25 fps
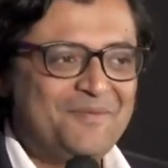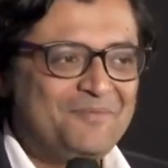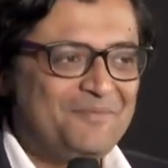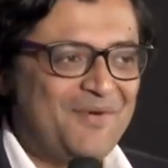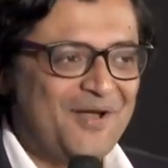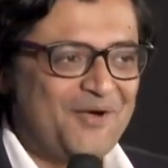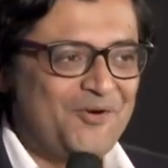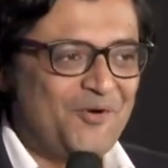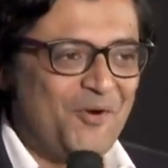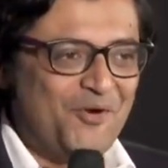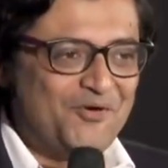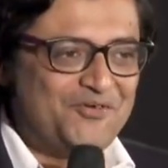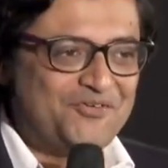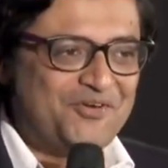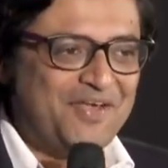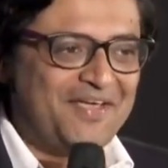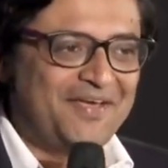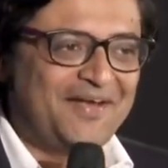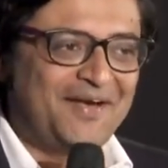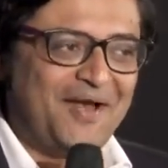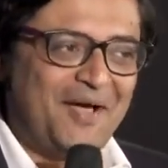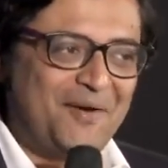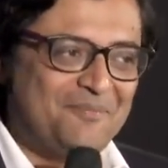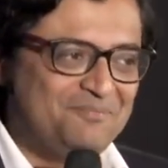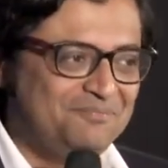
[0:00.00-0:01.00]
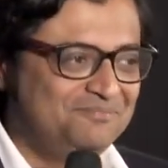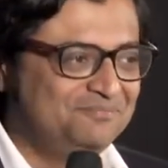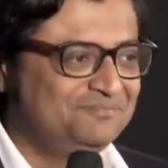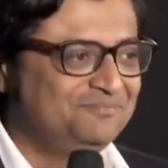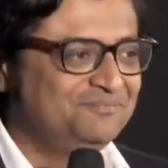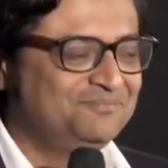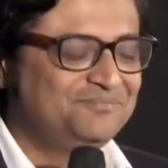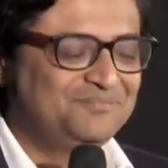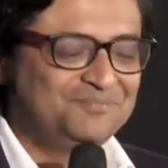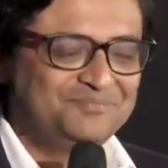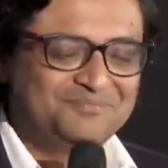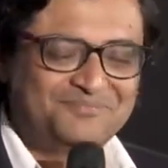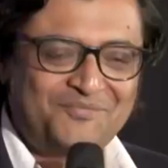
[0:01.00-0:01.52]
But Rotary Club,
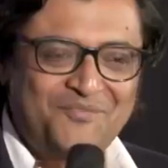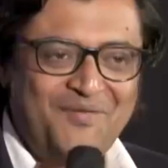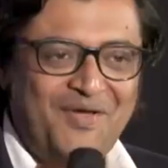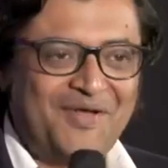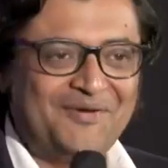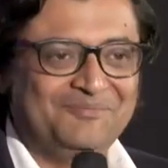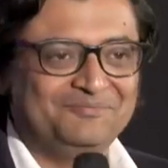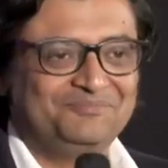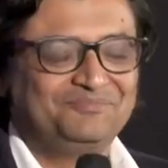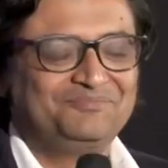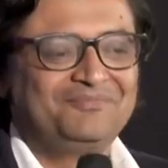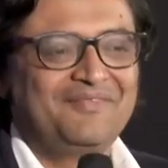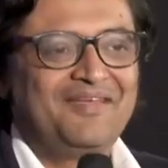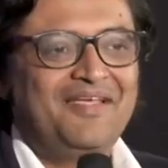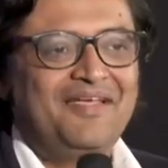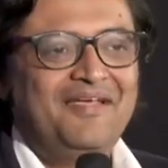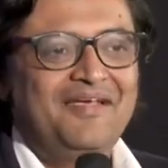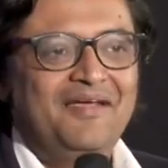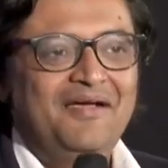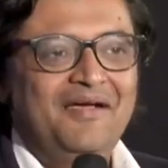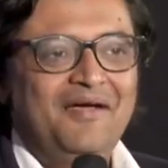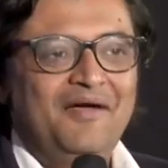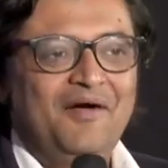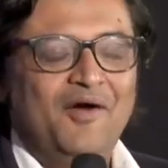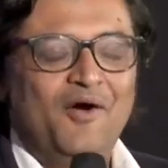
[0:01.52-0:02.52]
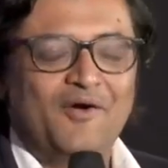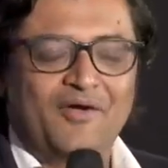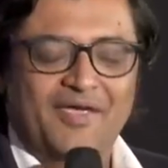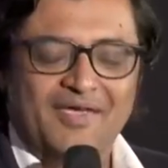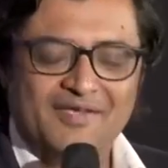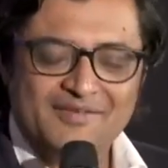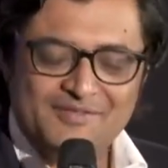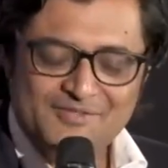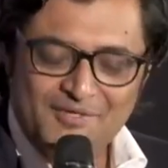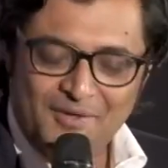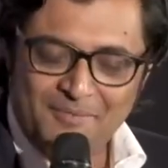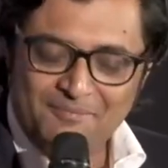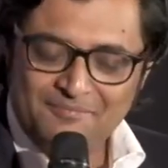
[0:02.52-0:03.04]
well,
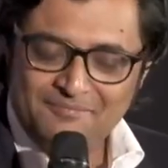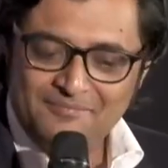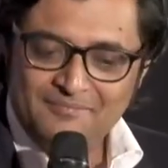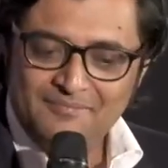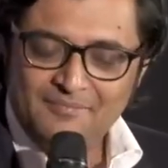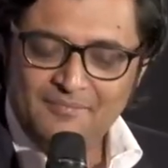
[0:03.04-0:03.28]
okay, so